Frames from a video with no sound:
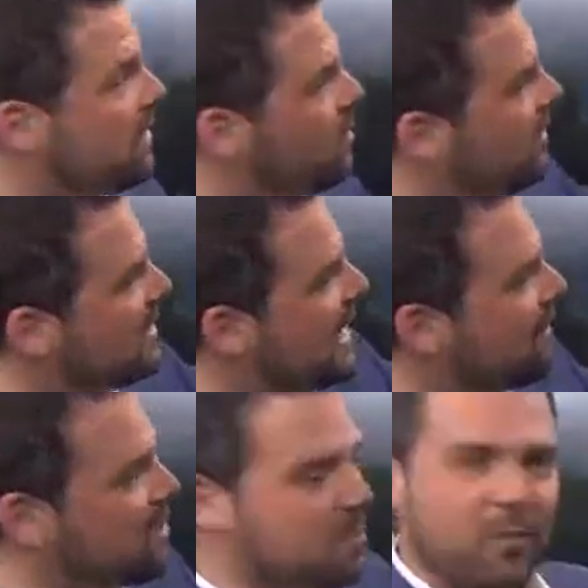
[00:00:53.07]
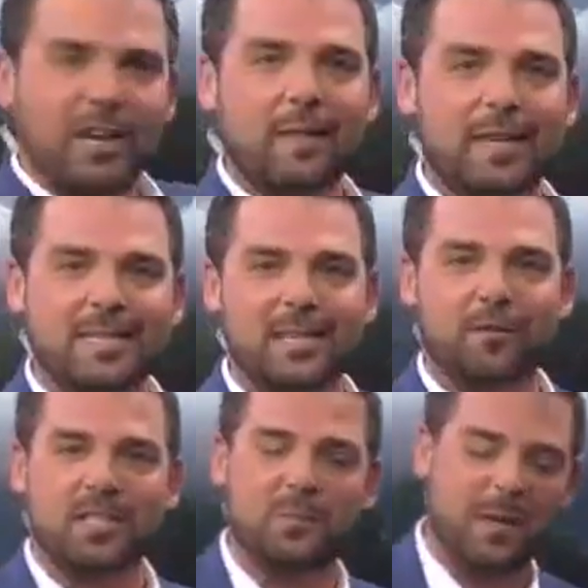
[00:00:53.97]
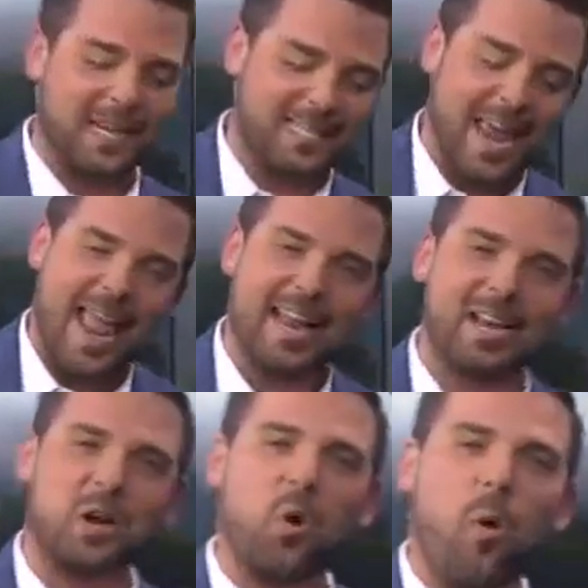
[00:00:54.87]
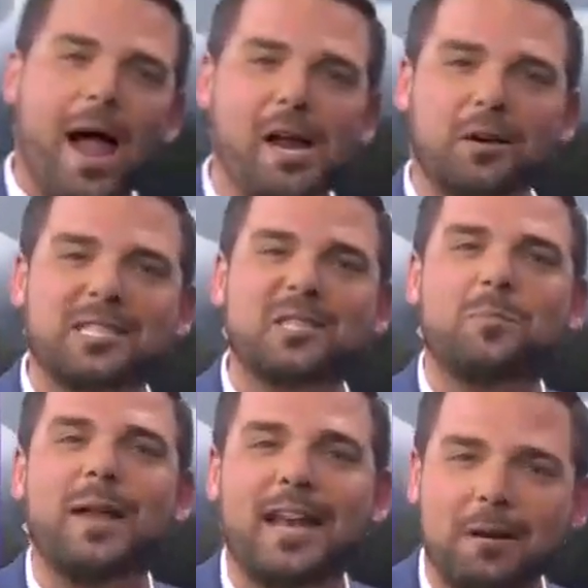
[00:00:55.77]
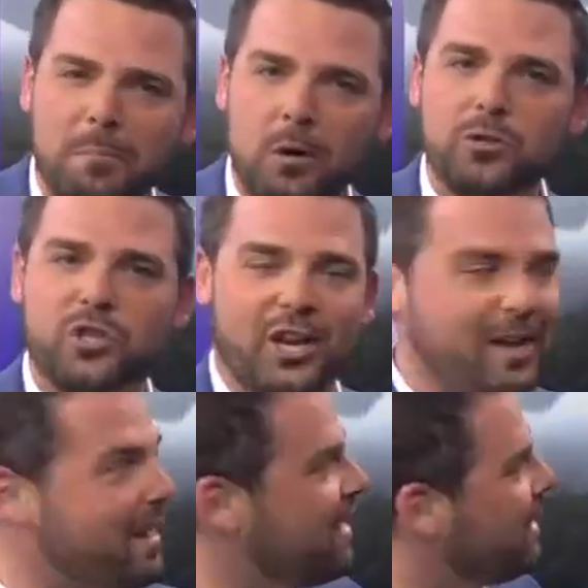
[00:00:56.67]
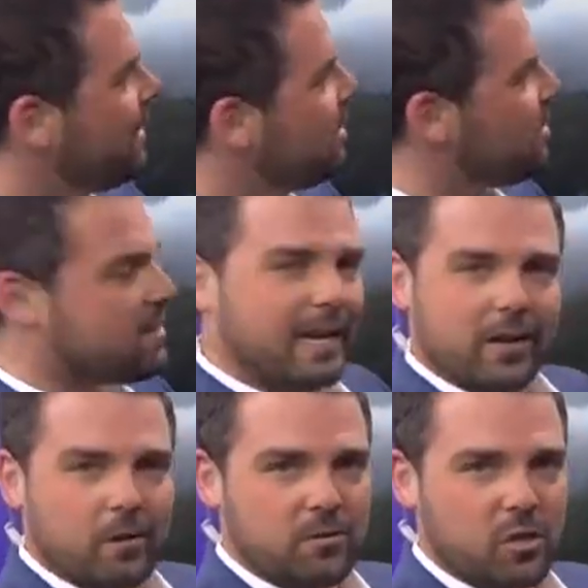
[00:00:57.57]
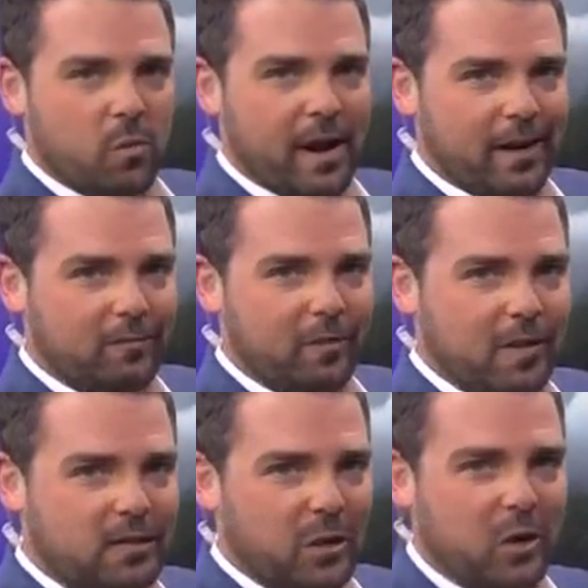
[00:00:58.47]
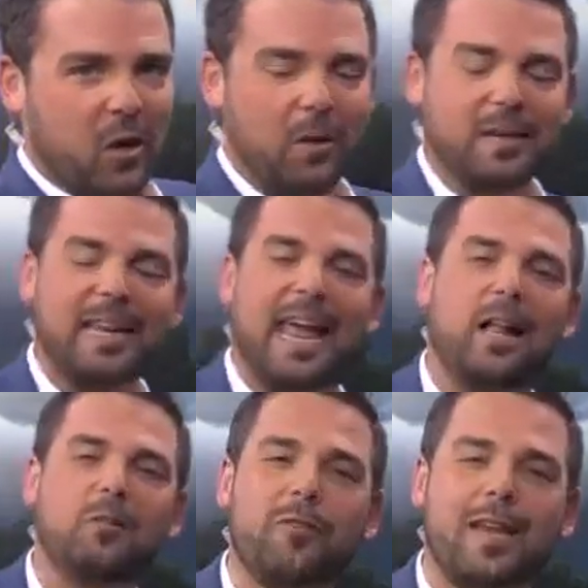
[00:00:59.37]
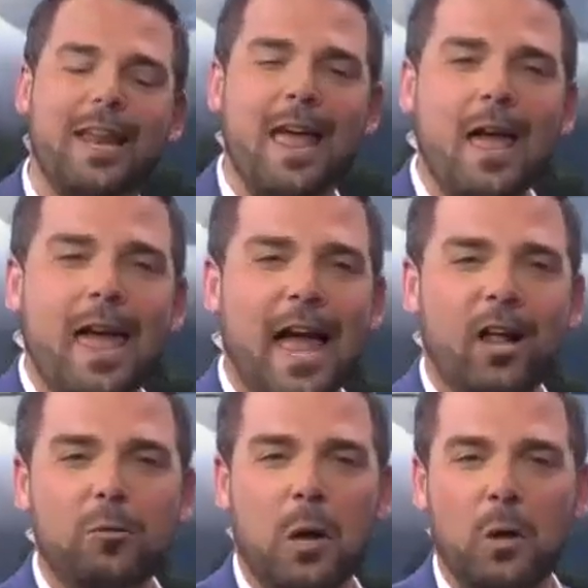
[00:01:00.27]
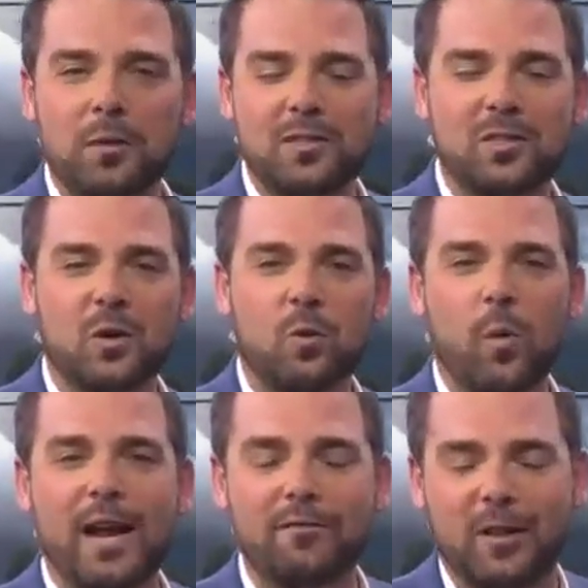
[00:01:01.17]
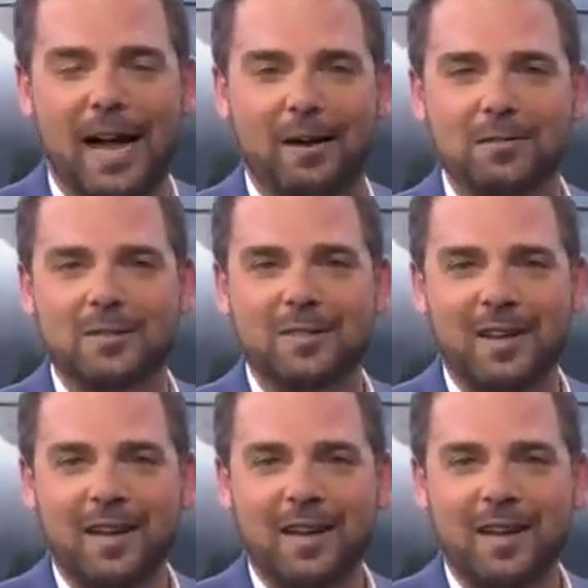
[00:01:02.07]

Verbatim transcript: So as the air is moving in these different speeds, it can acquire a spinning motion just like an ocean wave. These are called Kelvin Helmholtz wave clouds.